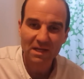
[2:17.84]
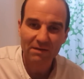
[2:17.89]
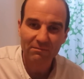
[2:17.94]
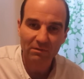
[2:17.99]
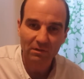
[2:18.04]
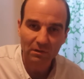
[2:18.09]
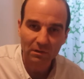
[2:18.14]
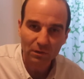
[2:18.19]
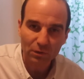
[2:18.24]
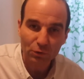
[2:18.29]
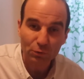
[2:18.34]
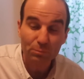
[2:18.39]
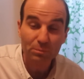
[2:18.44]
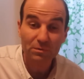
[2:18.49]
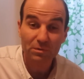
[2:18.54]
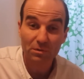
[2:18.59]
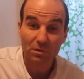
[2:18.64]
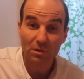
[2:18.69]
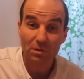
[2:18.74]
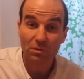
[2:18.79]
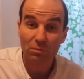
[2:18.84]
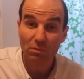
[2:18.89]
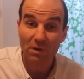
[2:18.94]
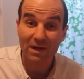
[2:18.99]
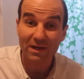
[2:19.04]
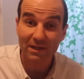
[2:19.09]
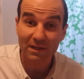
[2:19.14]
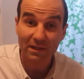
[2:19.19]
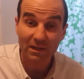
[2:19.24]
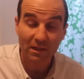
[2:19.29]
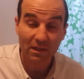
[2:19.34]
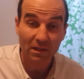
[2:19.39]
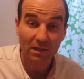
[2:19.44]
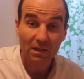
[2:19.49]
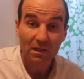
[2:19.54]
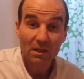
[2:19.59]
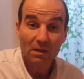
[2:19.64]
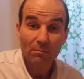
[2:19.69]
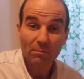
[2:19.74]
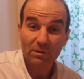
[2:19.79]
have a loop to the threading in it.
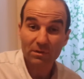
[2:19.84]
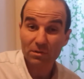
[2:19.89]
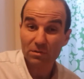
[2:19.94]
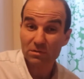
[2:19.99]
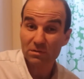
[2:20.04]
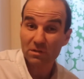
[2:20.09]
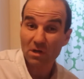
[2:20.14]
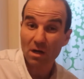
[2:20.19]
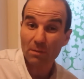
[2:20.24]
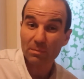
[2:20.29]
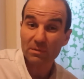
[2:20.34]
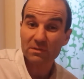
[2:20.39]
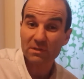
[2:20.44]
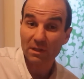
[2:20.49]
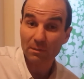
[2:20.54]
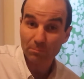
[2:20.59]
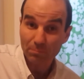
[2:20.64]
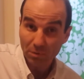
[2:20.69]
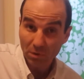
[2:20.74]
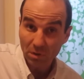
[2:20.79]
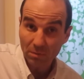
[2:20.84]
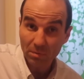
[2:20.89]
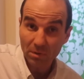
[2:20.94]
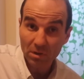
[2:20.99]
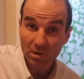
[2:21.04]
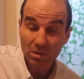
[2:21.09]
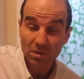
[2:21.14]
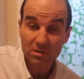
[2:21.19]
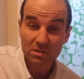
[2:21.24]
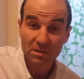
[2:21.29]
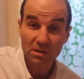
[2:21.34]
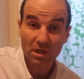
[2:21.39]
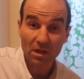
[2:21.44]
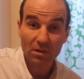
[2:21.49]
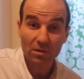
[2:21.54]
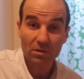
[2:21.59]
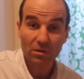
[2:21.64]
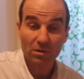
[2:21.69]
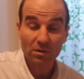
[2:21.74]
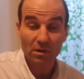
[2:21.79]
But there's carpets like Berbers and
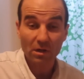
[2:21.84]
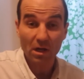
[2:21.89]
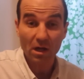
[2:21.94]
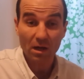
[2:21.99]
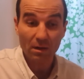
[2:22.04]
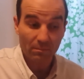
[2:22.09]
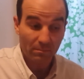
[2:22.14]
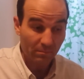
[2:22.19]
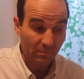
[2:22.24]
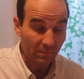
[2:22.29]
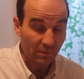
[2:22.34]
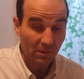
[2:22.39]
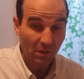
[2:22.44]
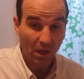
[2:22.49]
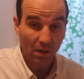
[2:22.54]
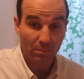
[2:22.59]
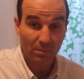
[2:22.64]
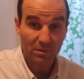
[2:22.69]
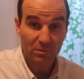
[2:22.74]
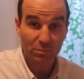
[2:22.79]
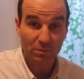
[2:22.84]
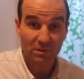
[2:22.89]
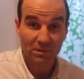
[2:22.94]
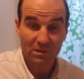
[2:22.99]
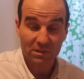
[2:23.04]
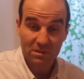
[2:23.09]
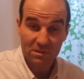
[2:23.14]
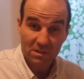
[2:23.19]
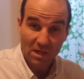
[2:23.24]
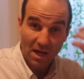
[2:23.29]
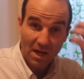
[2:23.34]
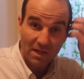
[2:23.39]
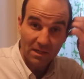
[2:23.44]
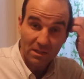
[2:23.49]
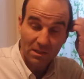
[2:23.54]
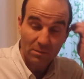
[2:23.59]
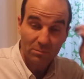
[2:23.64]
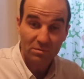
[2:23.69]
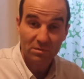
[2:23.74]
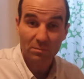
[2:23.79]
other um, carpets with a design
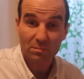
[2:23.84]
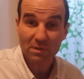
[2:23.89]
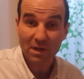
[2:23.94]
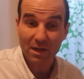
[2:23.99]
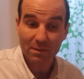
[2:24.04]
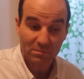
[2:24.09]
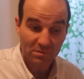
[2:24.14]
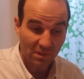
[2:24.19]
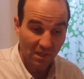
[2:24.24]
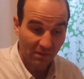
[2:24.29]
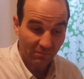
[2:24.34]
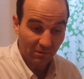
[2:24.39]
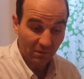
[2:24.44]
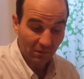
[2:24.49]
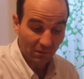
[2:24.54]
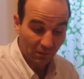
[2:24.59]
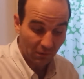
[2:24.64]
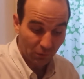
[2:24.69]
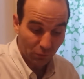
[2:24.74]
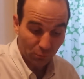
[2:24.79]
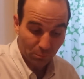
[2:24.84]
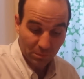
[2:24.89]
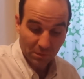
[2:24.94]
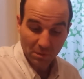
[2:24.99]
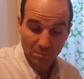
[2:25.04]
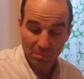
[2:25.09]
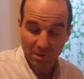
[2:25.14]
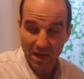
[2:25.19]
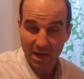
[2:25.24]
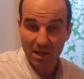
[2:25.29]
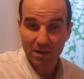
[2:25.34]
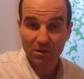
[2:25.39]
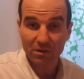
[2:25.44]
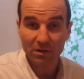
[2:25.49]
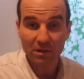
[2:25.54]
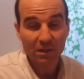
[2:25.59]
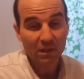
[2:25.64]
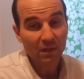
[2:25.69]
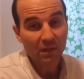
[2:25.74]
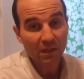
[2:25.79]
in them. Sometimes that have a looped
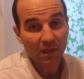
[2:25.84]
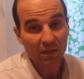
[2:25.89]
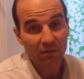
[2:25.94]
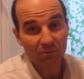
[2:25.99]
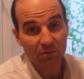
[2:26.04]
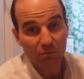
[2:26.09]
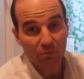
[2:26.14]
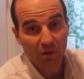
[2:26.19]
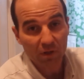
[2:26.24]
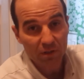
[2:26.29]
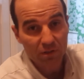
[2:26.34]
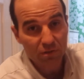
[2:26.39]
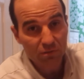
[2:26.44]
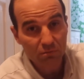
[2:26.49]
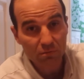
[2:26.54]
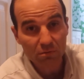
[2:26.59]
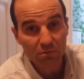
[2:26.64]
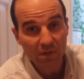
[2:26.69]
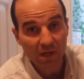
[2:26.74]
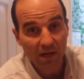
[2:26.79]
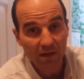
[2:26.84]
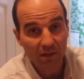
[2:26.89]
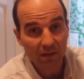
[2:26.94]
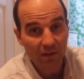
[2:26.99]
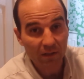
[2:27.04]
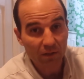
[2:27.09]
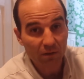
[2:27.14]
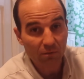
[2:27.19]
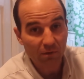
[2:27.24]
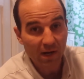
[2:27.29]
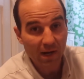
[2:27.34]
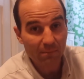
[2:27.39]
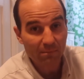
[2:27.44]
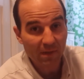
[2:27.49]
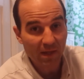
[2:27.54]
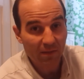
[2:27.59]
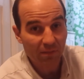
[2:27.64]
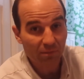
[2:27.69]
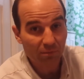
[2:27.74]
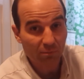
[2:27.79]
pattern. And if you run a screw down in and grab
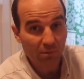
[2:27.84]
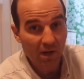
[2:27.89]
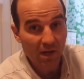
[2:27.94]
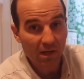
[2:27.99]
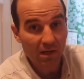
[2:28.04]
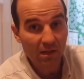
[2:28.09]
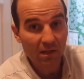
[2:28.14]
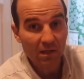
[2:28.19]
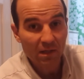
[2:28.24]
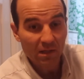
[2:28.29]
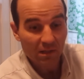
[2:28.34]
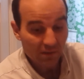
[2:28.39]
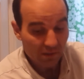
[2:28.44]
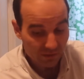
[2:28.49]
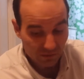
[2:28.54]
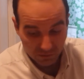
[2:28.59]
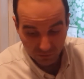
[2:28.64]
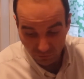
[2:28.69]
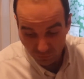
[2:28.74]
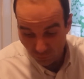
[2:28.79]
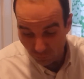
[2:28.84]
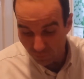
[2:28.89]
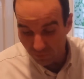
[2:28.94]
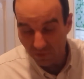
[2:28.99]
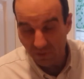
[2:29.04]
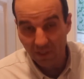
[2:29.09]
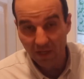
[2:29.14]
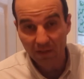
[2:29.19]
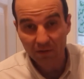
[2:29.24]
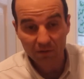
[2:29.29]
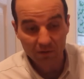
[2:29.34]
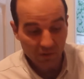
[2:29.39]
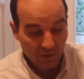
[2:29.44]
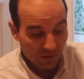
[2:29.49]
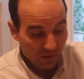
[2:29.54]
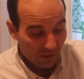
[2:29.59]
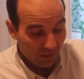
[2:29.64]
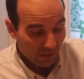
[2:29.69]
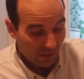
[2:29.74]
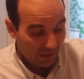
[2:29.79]
that thread that's looped together
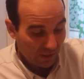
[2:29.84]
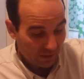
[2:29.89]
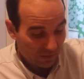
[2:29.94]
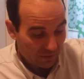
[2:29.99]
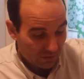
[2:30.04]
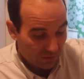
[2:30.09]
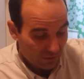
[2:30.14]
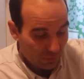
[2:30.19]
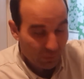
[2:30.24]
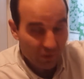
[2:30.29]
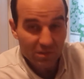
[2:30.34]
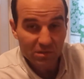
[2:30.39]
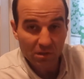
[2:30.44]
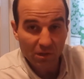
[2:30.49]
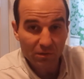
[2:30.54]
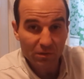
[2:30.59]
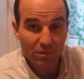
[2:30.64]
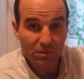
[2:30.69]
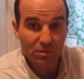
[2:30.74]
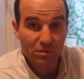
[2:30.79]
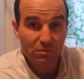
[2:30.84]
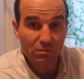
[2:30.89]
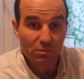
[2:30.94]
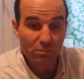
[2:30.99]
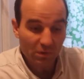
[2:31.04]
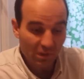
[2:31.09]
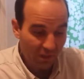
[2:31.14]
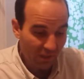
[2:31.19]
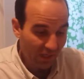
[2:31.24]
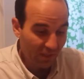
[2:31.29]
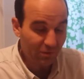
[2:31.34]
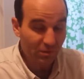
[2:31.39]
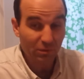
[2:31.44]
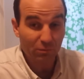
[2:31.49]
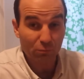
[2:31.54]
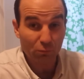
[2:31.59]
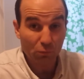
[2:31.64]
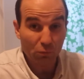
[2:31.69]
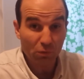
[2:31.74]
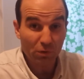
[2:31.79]
and it twists onto the screw, it can actually
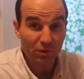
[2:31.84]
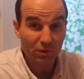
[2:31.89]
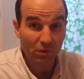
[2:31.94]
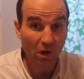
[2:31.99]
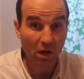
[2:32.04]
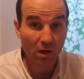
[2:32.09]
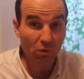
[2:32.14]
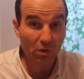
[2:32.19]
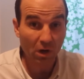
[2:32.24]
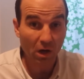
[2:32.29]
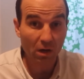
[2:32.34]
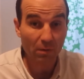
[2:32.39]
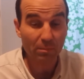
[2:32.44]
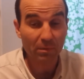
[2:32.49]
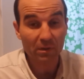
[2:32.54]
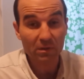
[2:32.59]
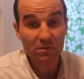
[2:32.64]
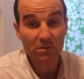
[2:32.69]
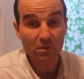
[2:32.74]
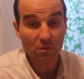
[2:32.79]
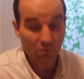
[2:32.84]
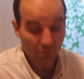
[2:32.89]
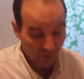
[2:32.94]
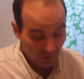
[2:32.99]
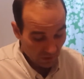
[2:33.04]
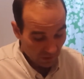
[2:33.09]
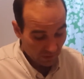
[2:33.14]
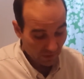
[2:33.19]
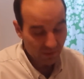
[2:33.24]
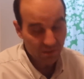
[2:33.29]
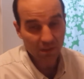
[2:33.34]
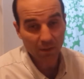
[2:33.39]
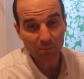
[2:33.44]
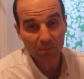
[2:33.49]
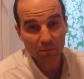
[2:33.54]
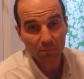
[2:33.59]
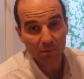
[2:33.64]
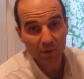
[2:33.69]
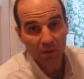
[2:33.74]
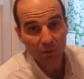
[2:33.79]
ruin your whole carpet. So that's something
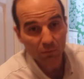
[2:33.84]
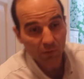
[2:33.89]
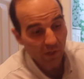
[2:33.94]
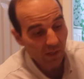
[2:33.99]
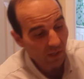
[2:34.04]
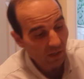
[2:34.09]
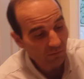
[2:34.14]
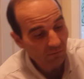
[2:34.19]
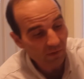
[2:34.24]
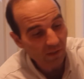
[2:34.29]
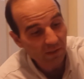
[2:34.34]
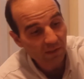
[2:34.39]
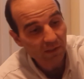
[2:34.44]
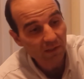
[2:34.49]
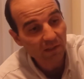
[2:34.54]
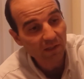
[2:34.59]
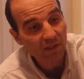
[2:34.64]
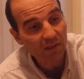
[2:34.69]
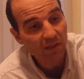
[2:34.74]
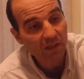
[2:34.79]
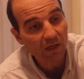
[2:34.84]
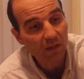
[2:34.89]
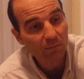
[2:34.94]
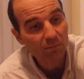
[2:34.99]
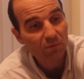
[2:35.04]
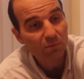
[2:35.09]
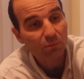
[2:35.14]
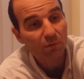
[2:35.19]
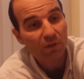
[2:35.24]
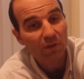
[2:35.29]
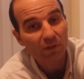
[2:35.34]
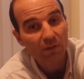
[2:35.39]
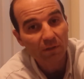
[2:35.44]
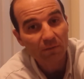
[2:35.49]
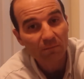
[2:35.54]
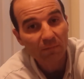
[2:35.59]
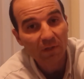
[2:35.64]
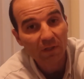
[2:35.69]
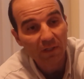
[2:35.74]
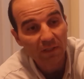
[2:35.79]
to be aware of. Now the kit comes with
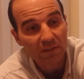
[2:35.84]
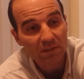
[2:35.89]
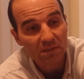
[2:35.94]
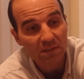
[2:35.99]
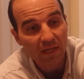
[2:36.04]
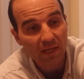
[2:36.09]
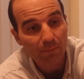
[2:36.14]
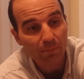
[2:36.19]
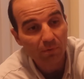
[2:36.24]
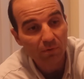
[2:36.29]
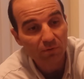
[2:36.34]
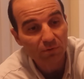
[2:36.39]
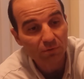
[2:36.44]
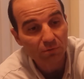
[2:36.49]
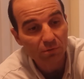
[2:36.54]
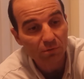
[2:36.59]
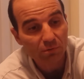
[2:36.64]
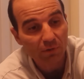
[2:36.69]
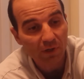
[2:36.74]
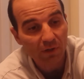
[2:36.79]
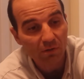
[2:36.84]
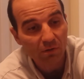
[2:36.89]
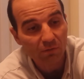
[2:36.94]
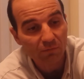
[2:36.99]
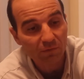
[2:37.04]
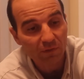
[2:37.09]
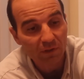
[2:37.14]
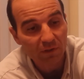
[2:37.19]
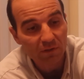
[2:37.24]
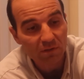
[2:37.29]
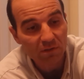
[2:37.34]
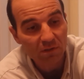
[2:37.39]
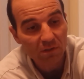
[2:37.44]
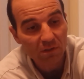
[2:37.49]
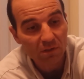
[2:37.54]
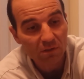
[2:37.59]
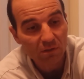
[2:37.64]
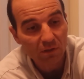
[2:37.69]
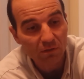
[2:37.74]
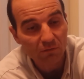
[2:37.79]
an example screw. I don't know if you can see
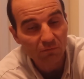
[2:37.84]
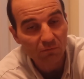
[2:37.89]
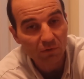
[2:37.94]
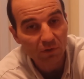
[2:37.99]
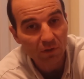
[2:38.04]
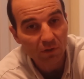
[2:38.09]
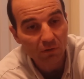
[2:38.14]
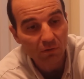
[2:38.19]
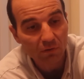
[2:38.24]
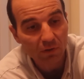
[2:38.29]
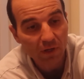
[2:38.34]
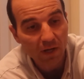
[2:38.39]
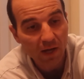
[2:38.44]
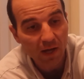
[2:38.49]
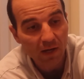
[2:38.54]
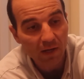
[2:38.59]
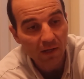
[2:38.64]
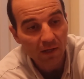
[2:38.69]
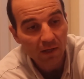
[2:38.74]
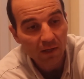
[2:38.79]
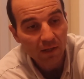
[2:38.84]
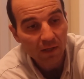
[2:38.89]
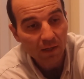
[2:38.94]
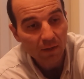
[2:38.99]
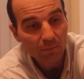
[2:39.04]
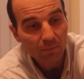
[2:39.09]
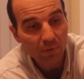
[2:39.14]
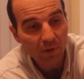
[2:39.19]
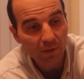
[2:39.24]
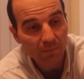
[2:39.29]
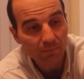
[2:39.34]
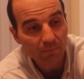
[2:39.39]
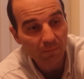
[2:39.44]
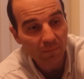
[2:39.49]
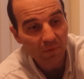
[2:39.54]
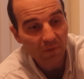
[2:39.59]
this on the video or not, but